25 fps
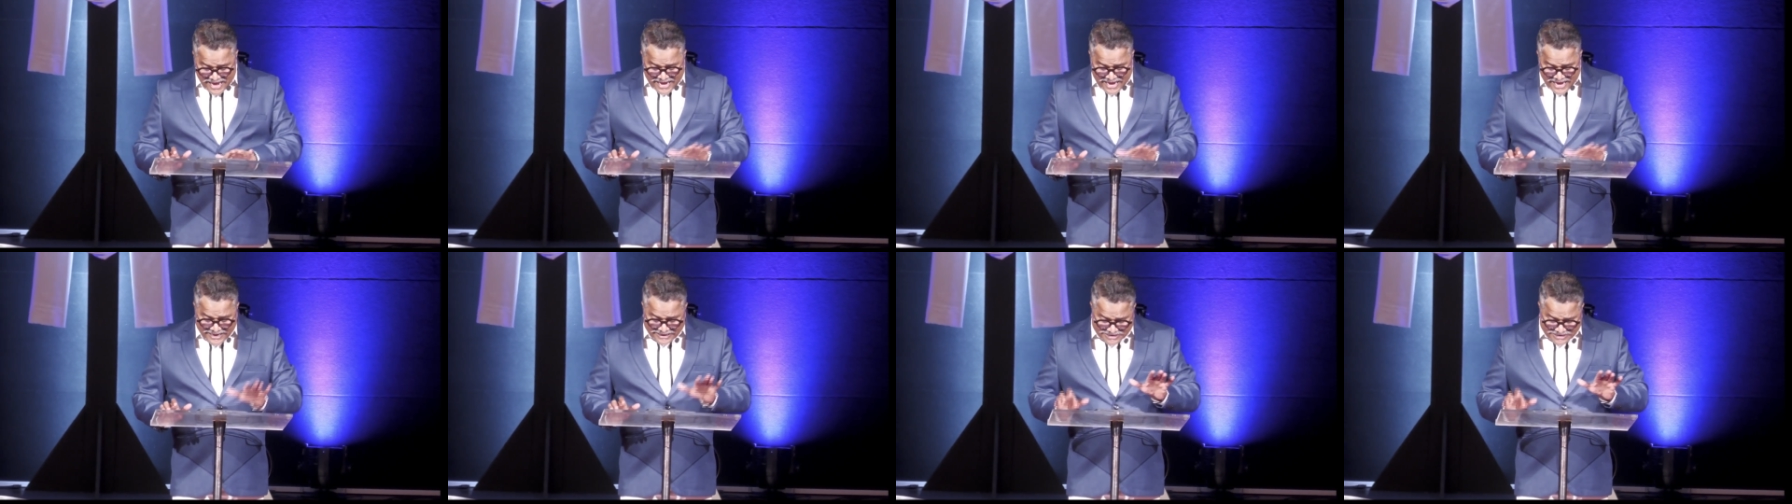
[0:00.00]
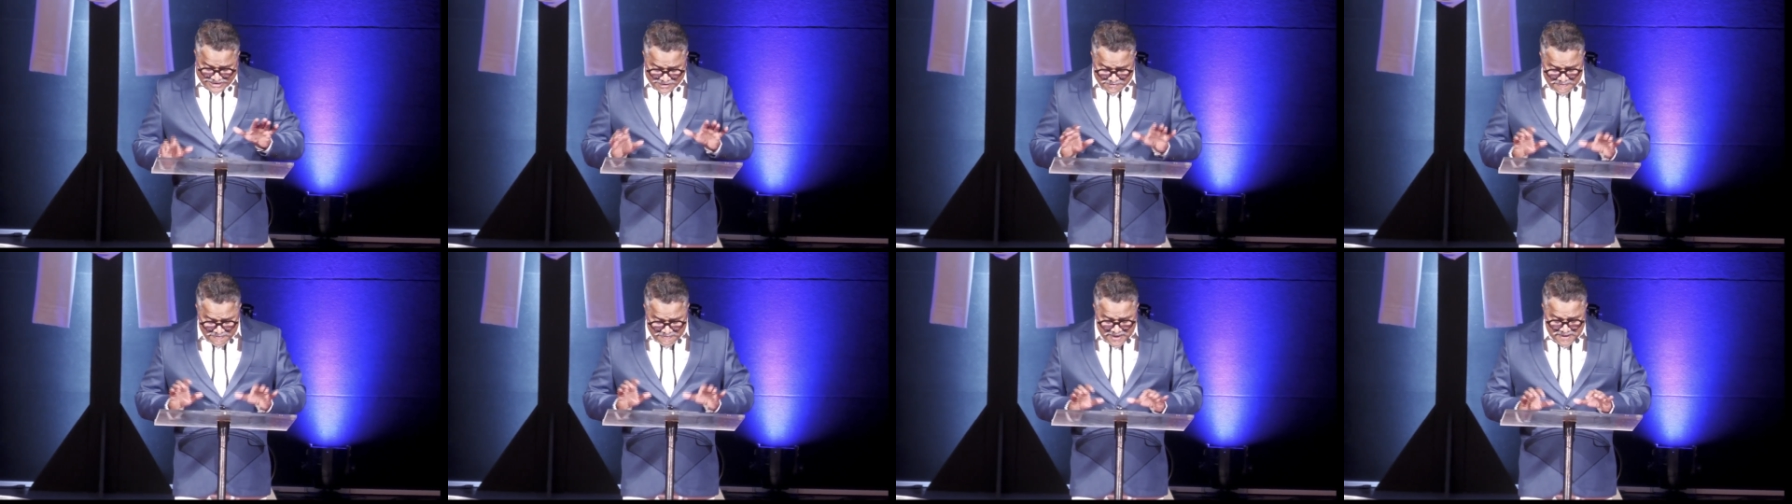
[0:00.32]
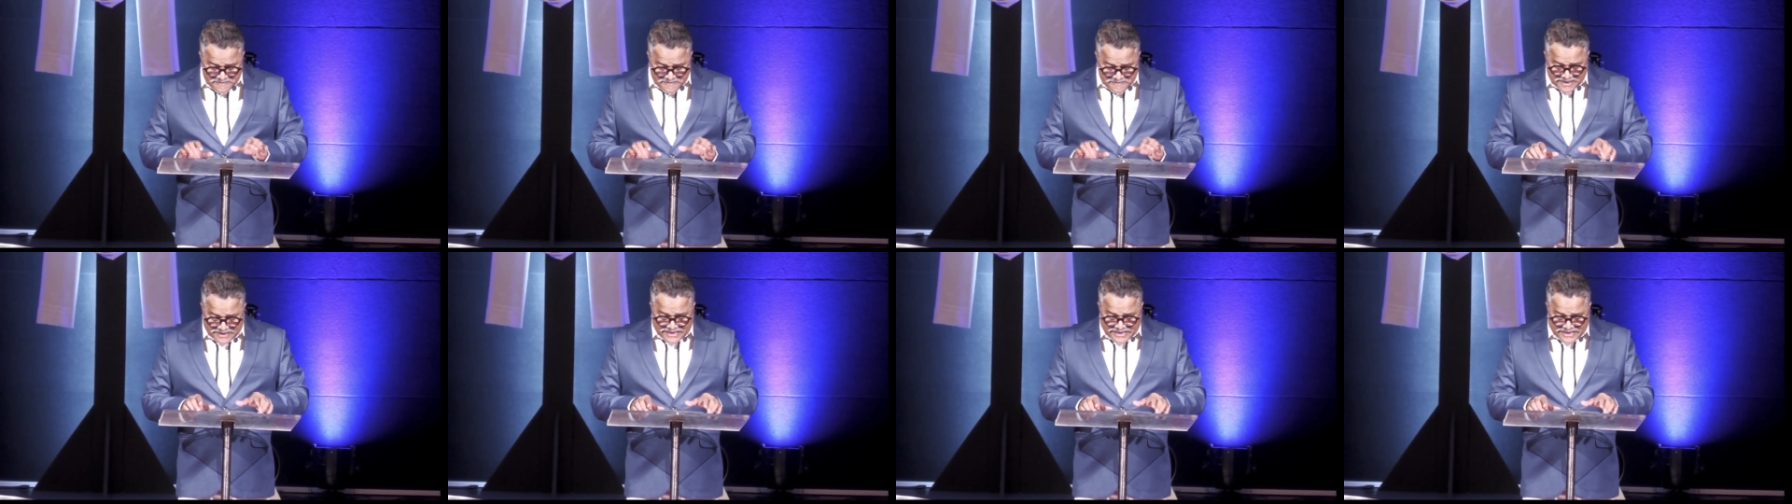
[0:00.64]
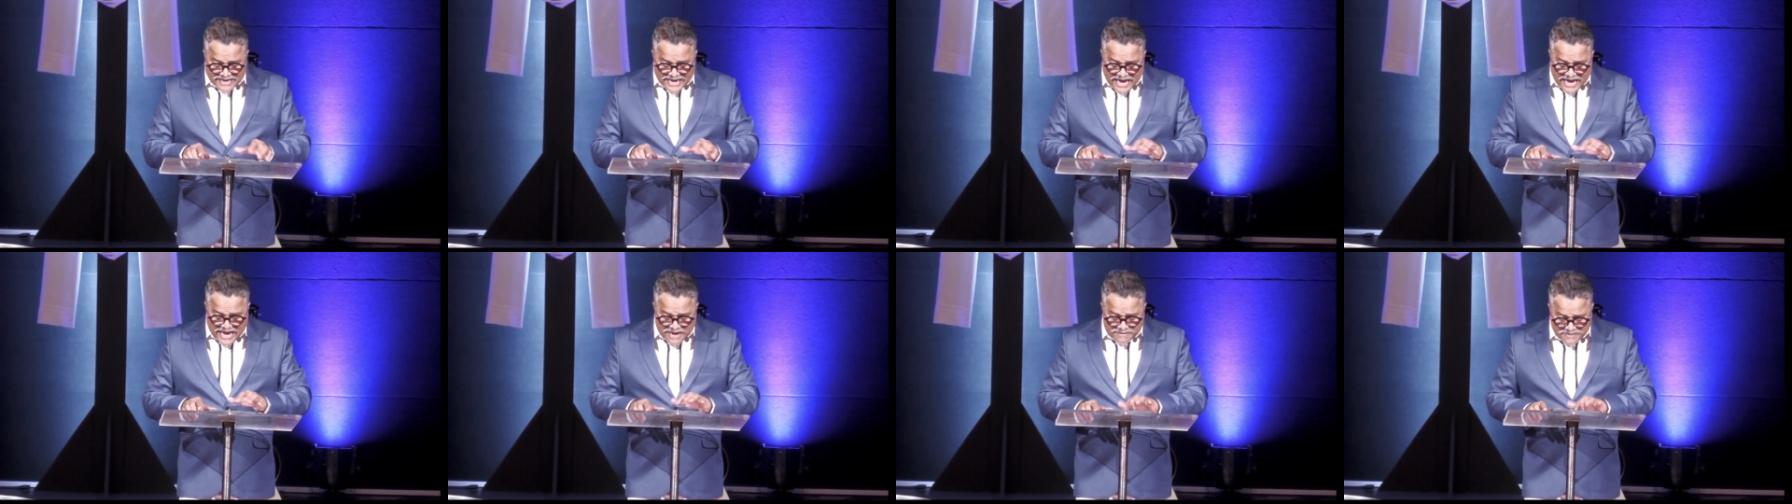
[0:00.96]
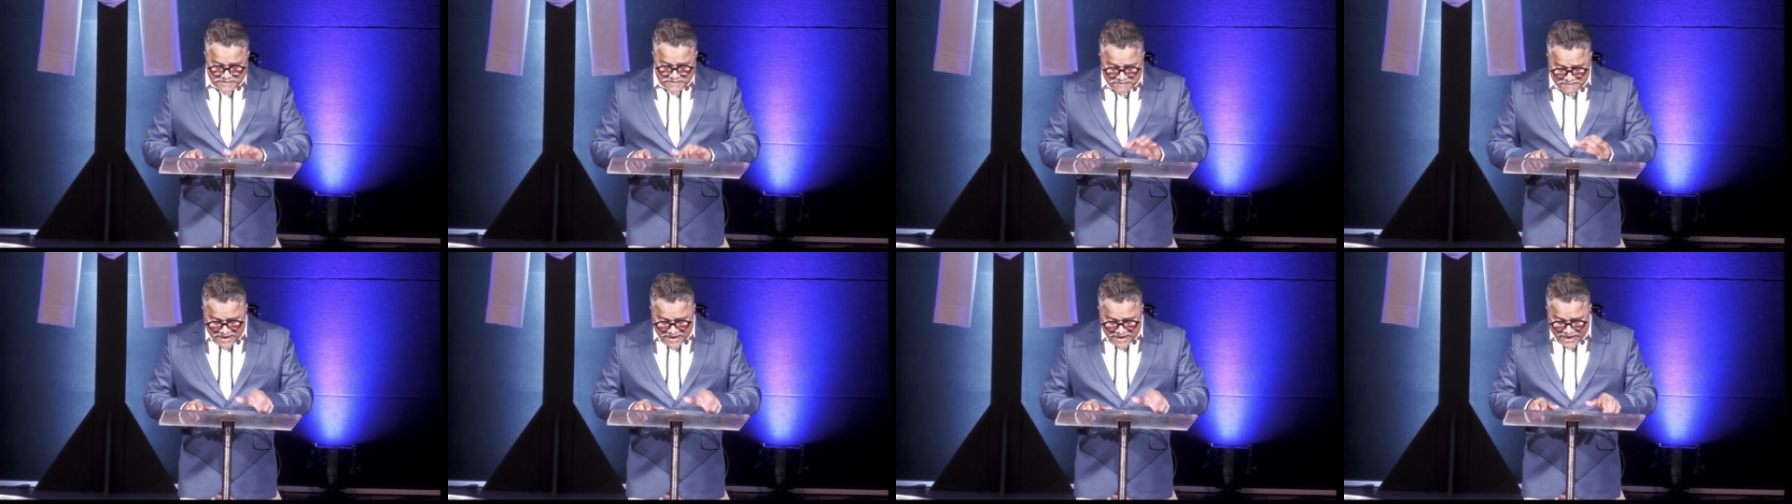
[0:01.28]
It simply means that I'm
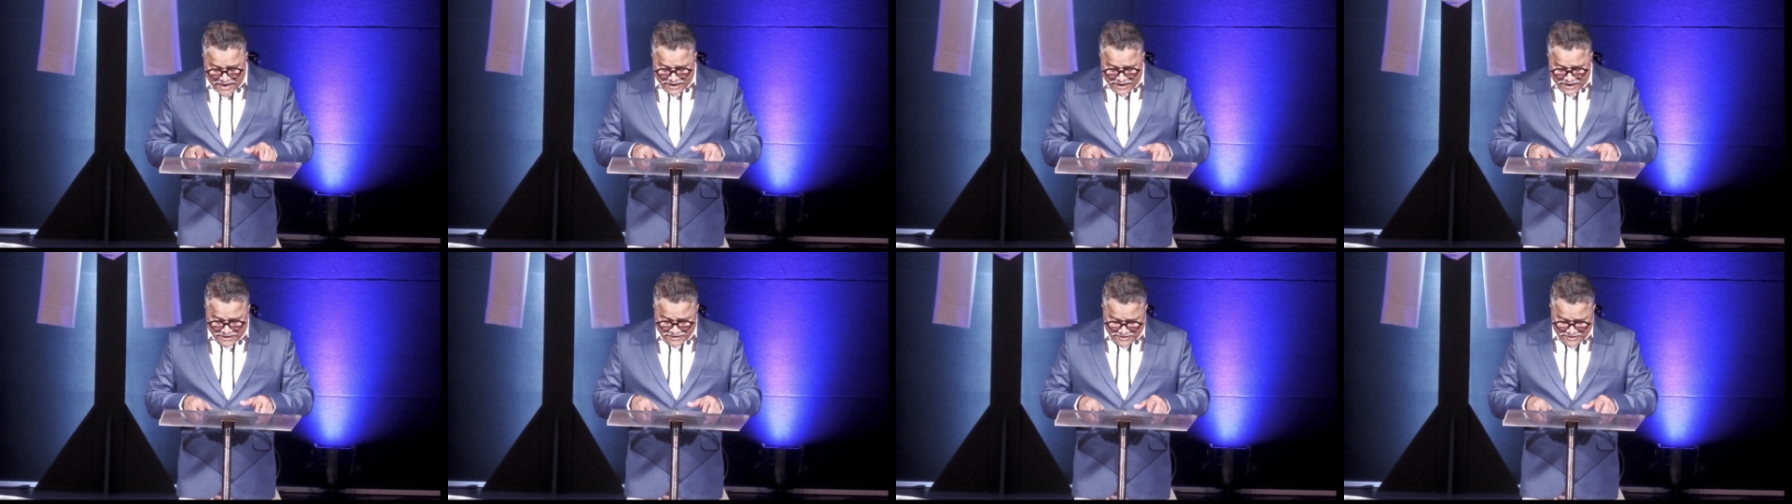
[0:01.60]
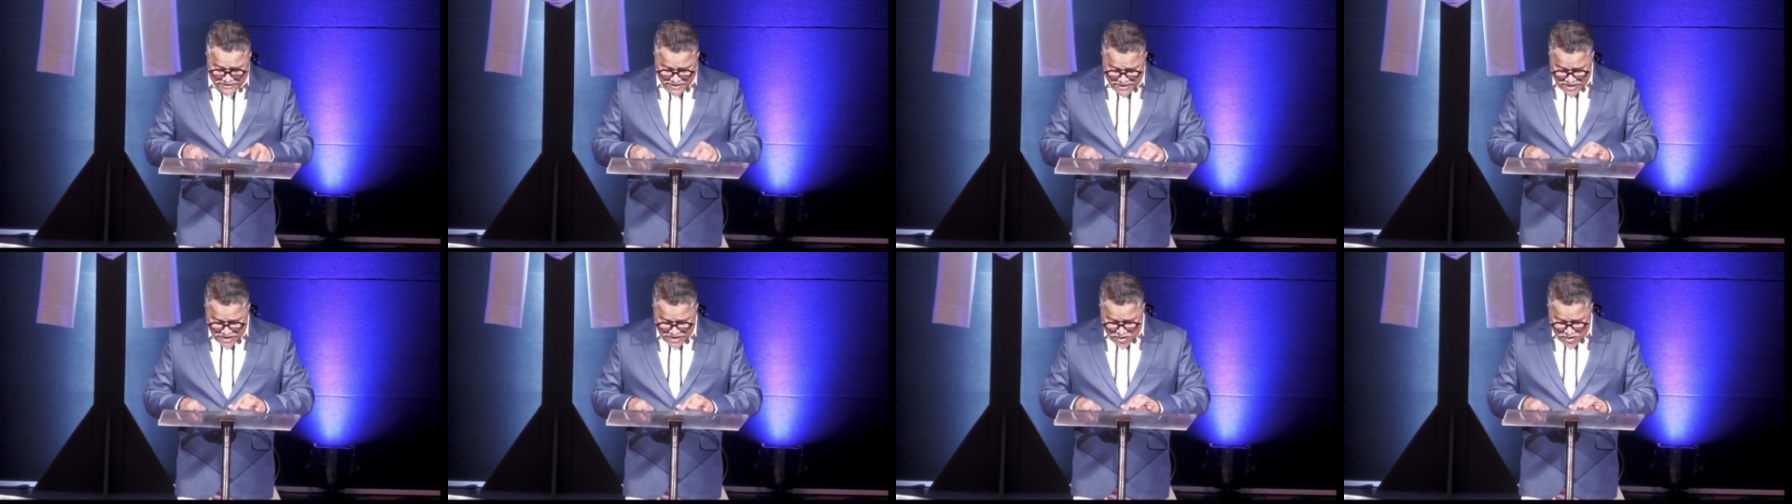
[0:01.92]
a man